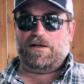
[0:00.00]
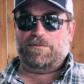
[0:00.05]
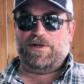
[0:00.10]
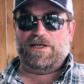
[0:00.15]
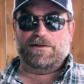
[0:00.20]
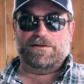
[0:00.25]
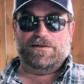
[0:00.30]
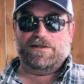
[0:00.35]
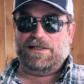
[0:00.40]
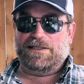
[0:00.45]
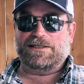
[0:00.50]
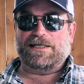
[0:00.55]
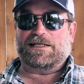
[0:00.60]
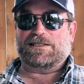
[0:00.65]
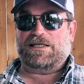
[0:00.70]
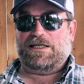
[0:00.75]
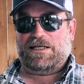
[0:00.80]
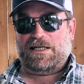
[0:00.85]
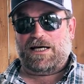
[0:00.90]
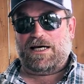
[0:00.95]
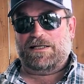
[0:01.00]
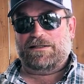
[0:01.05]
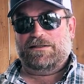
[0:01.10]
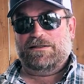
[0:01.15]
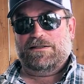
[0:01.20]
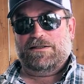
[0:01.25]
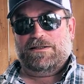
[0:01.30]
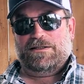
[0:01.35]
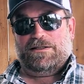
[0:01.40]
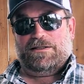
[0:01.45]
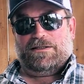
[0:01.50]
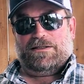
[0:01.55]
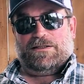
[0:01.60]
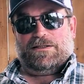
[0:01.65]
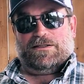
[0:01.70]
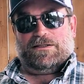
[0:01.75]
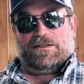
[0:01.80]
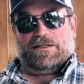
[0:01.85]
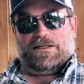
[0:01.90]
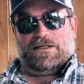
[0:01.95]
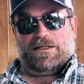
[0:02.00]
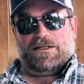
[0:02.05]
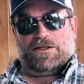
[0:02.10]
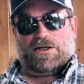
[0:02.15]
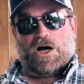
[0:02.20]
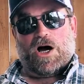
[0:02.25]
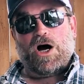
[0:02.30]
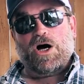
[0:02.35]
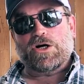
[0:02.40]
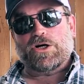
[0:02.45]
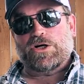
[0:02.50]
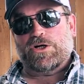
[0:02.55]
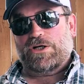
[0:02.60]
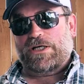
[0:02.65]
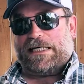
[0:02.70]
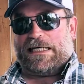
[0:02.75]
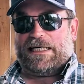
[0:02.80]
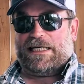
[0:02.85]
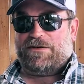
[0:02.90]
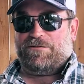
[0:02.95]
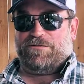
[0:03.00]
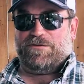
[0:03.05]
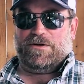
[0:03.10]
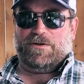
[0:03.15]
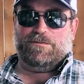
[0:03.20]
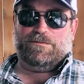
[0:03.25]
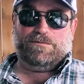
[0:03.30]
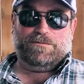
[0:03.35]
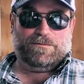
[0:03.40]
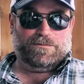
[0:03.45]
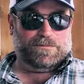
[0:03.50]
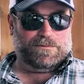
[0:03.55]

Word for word: I mean, it takes a lot longer to get from